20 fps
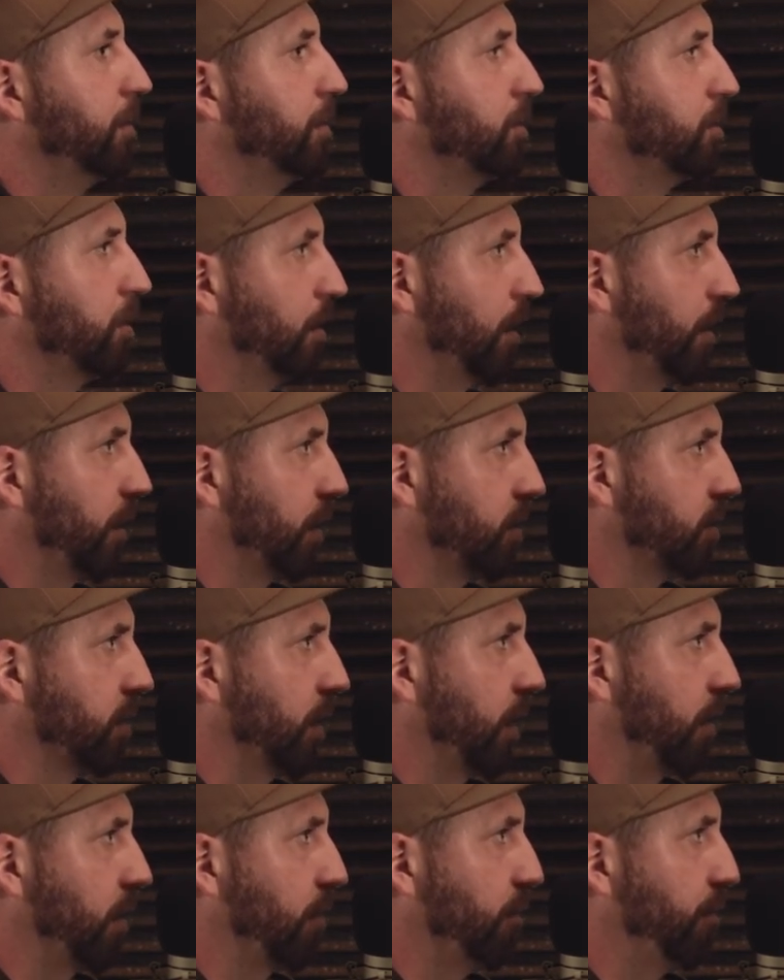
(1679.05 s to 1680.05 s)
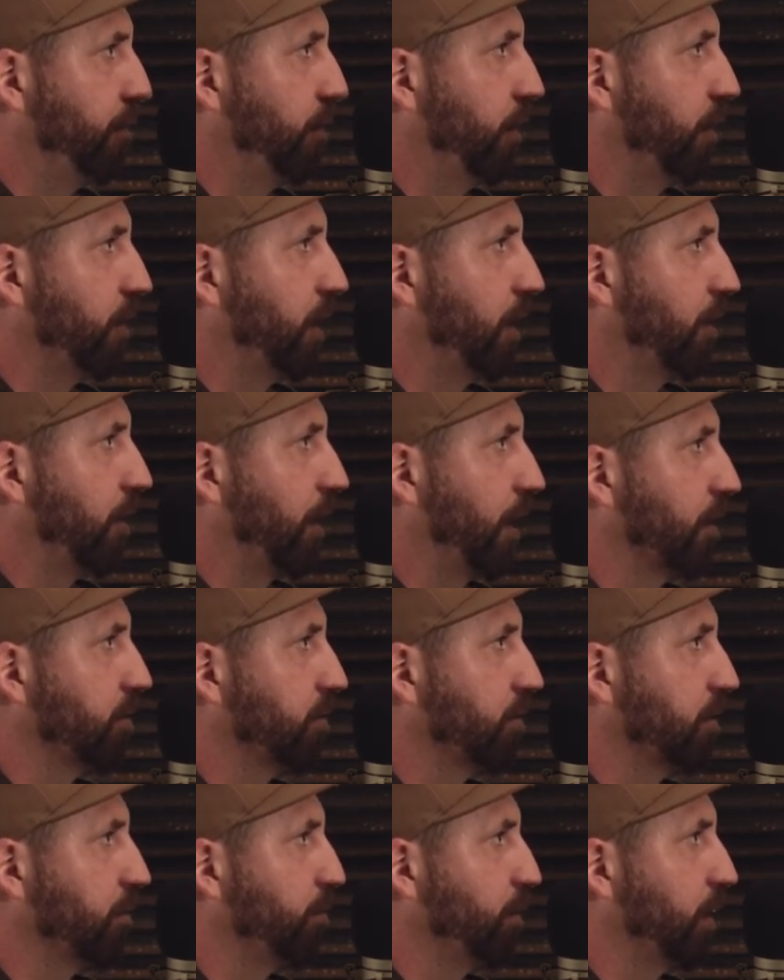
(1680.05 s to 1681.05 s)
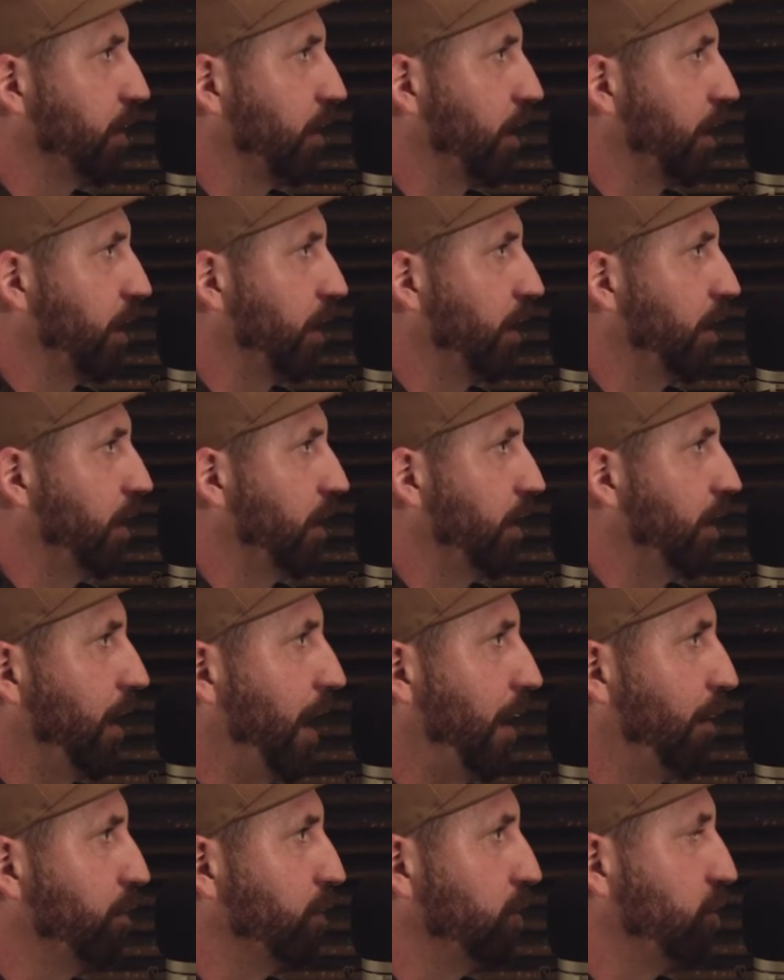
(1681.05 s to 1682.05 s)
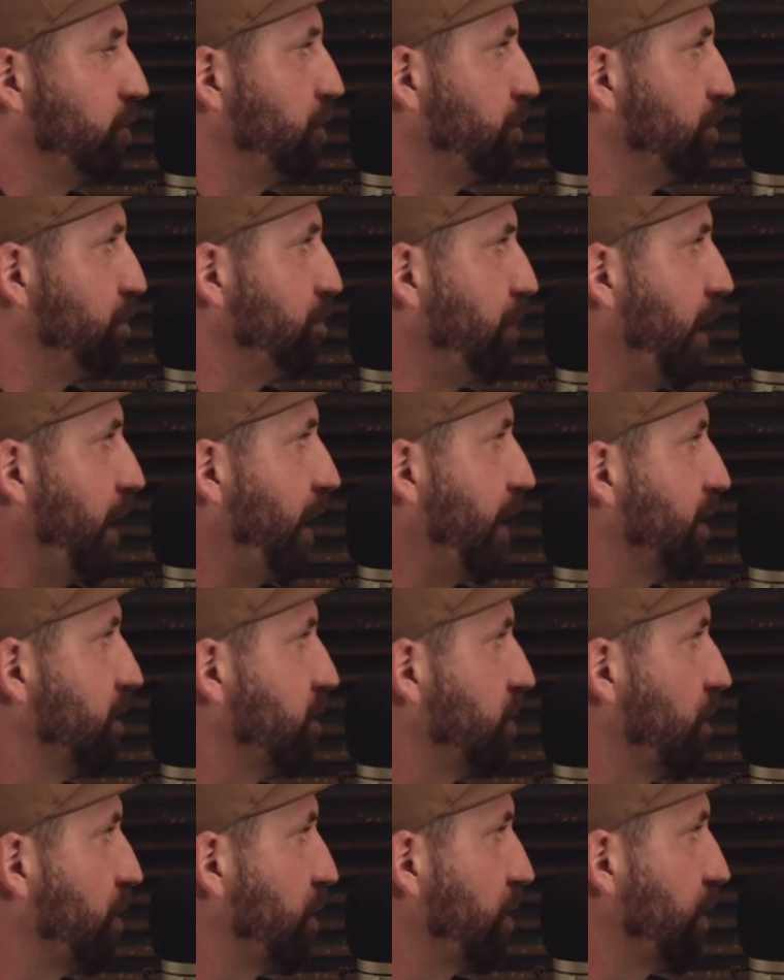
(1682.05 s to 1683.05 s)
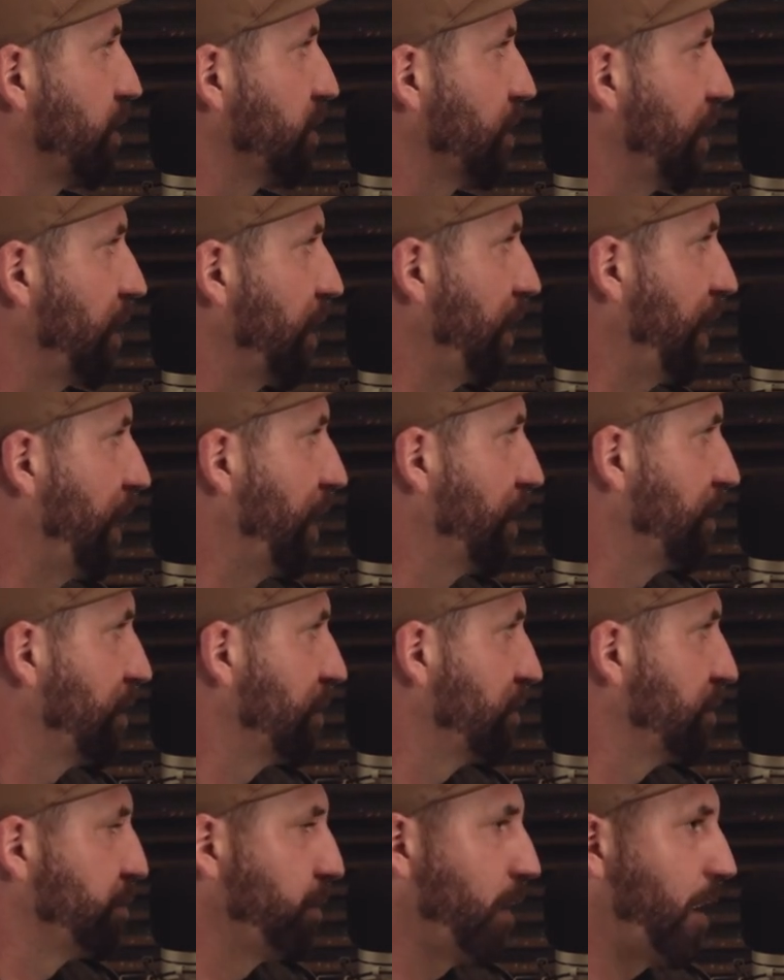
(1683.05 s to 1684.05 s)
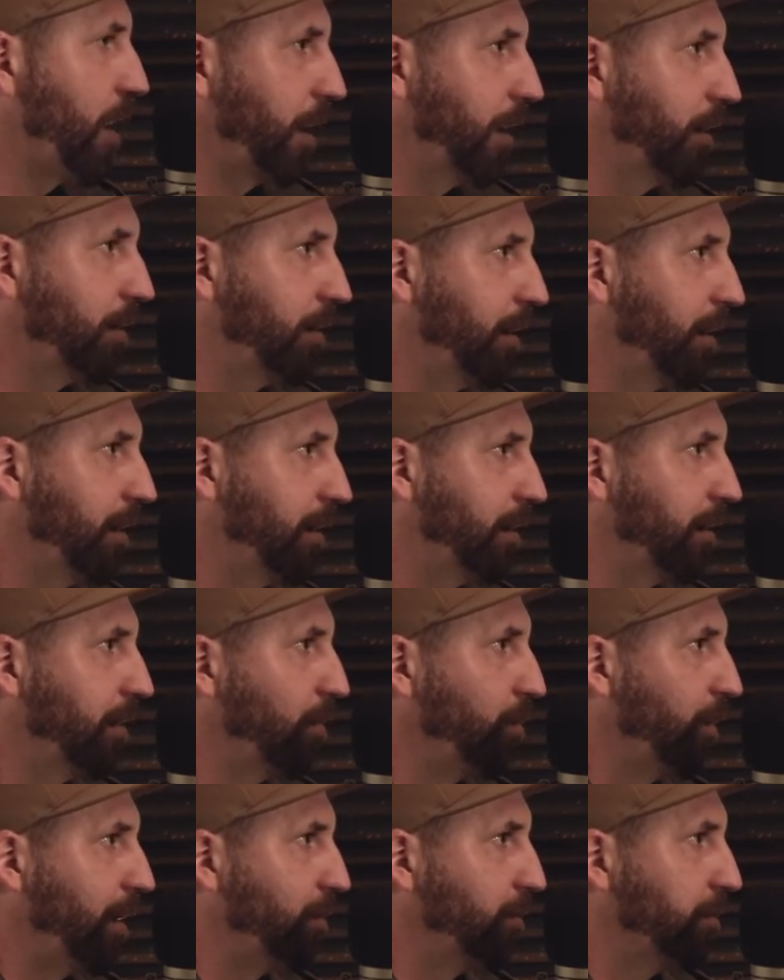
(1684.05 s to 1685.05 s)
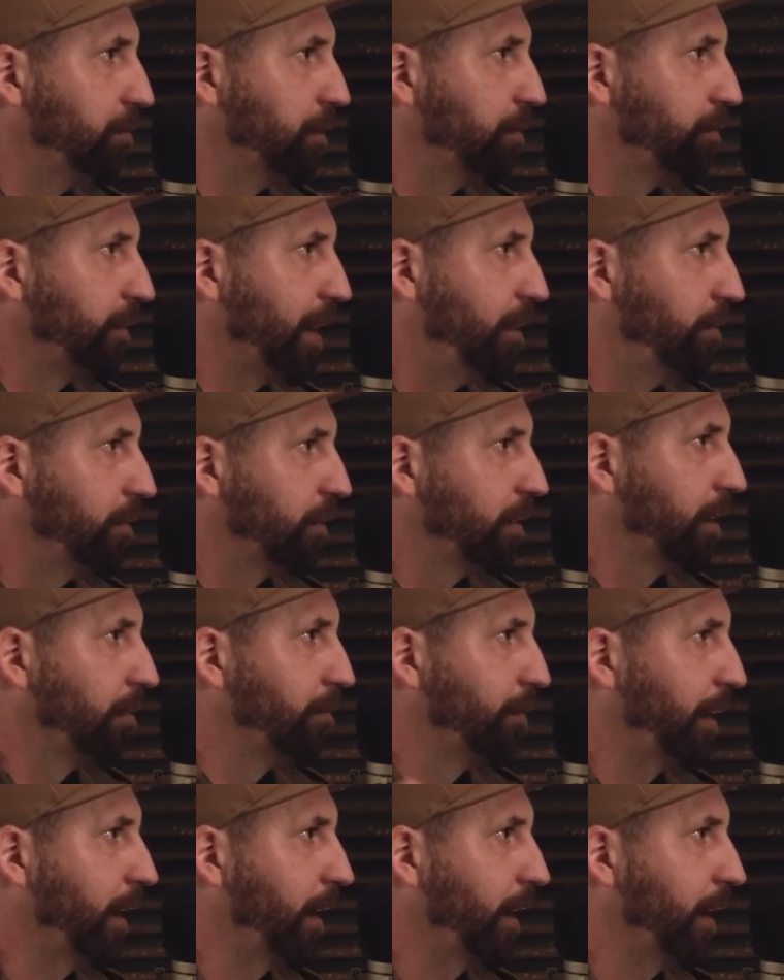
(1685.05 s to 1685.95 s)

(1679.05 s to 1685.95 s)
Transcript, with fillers: So then there's like the fun curiosity of being like, how would you make it so it looks like it had the sprocket that the wing would move out and come